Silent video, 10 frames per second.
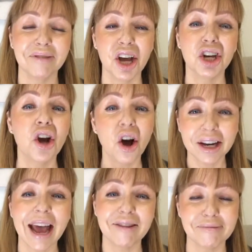not
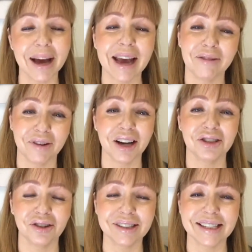have my alpha
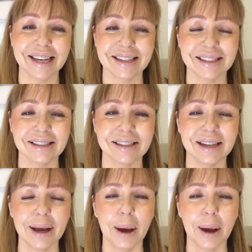hydroxy acids.